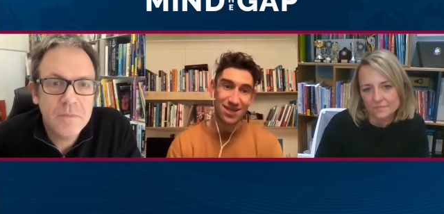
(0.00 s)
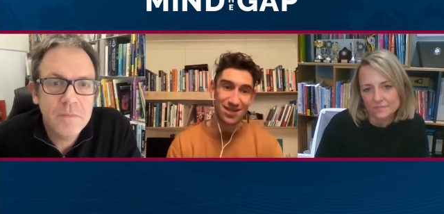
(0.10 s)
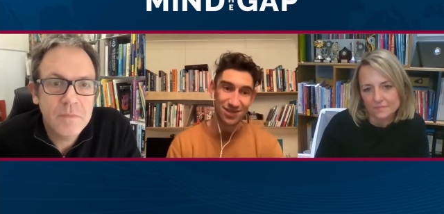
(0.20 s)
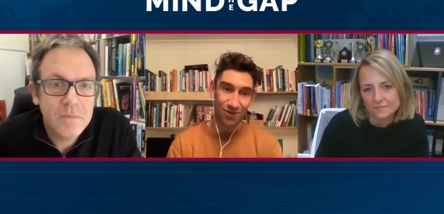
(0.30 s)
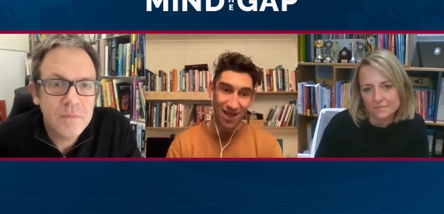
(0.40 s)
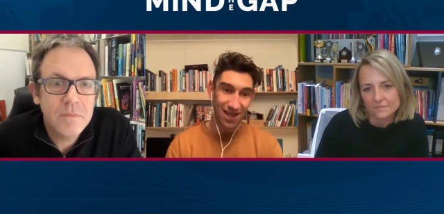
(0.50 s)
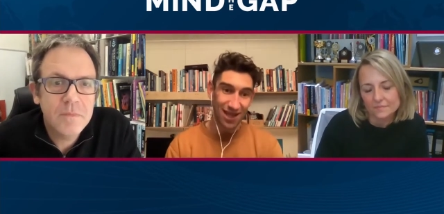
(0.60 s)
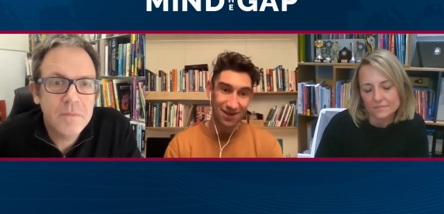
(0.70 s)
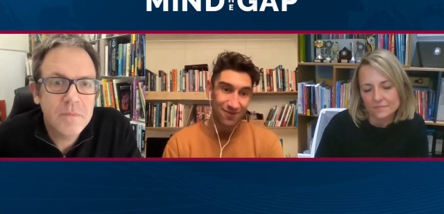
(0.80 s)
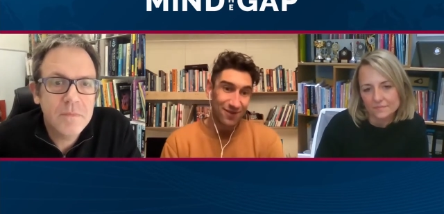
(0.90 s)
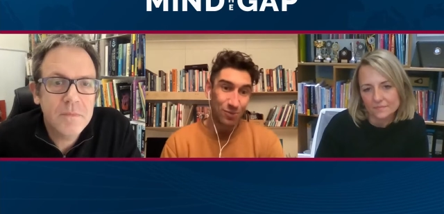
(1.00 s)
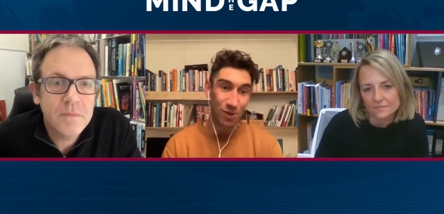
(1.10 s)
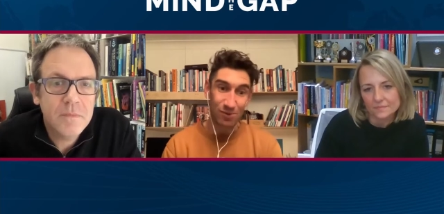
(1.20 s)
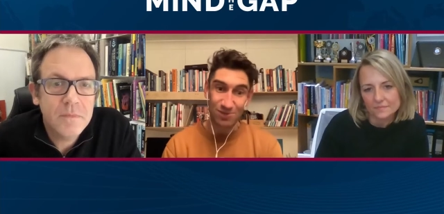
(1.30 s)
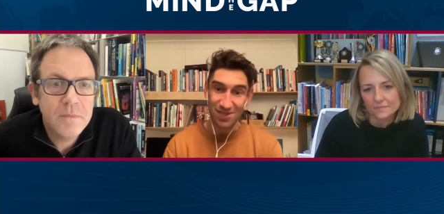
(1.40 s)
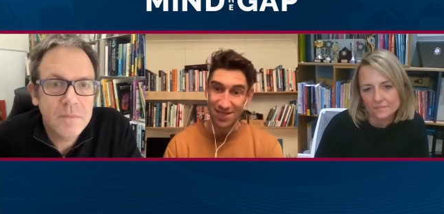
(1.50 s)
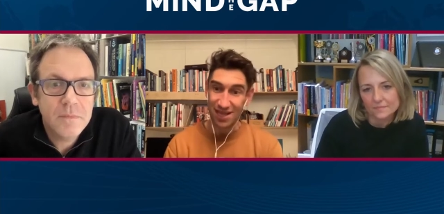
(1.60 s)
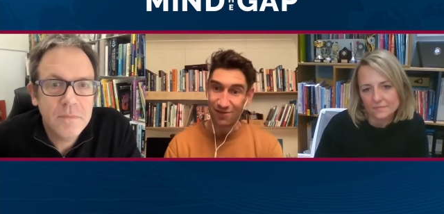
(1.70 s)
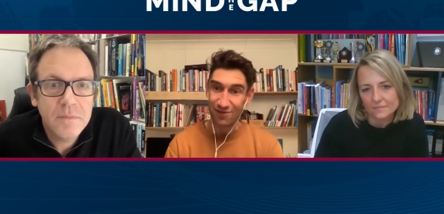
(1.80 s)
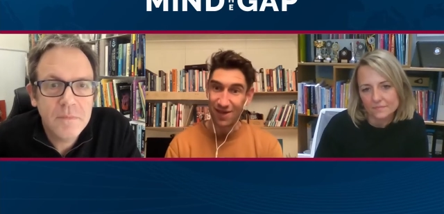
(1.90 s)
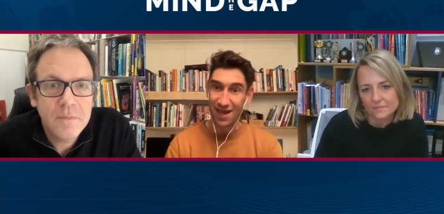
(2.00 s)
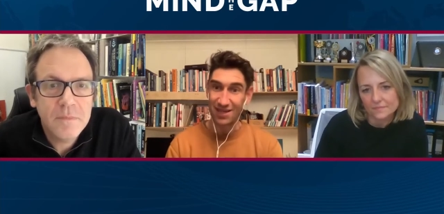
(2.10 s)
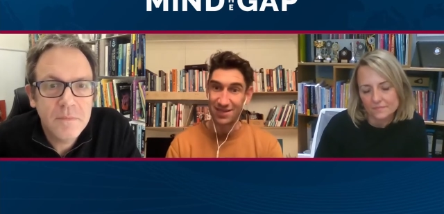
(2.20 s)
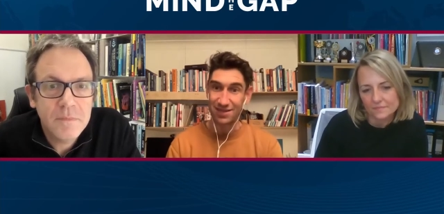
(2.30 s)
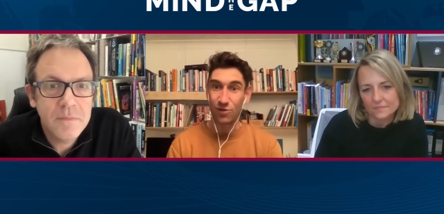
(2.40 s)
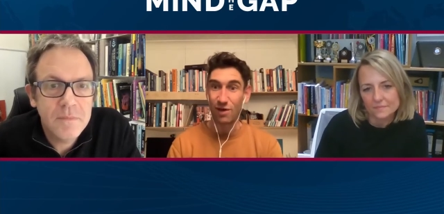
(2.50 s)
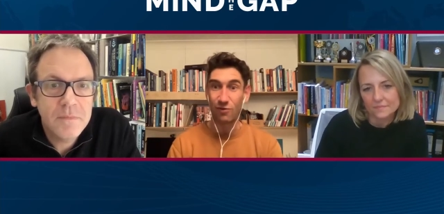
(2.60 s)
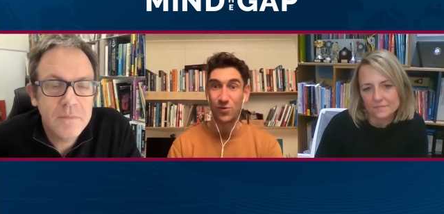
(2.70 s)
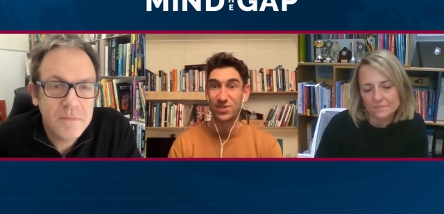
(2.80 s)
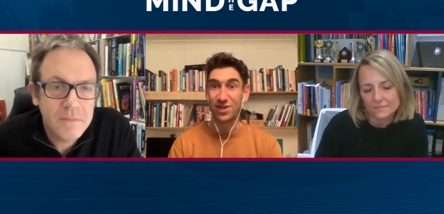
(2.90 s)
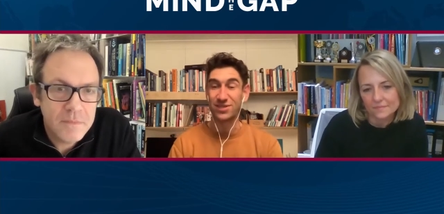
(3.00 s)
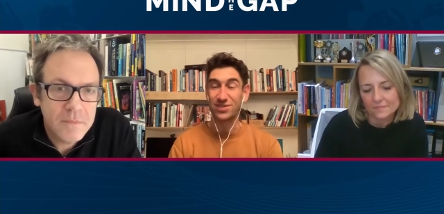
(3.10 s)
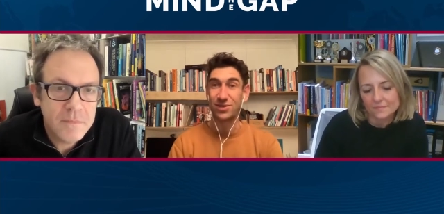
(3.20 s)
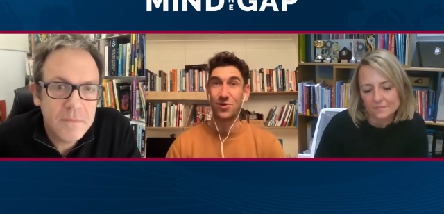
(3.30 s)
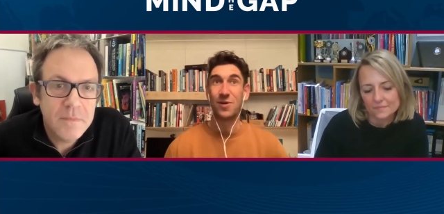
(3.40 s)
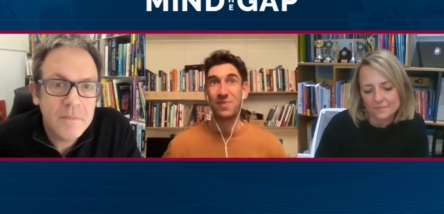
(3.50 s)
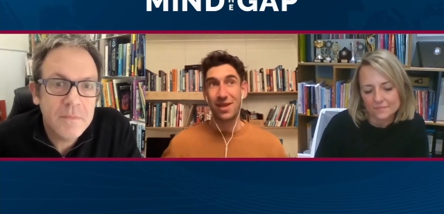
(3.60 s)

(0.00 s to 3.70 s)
Speaker 1: So I kind of you know publish myself, and I've always done so,